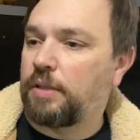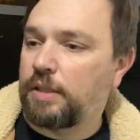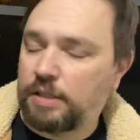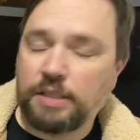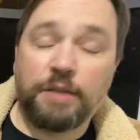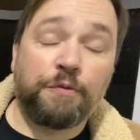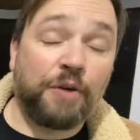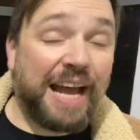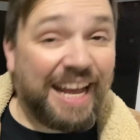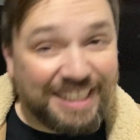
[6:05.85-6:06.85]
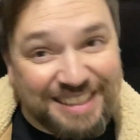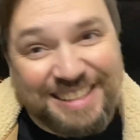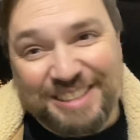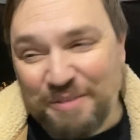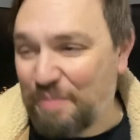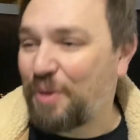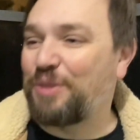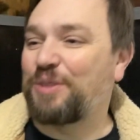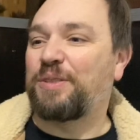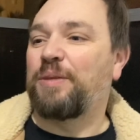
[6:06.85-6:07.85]
except for As,
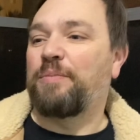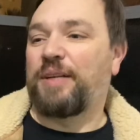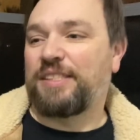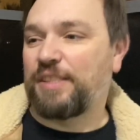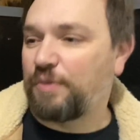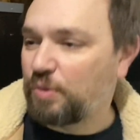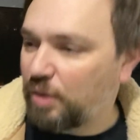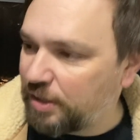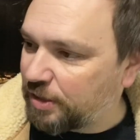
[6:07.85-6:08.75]
composed by Stevie Wonder,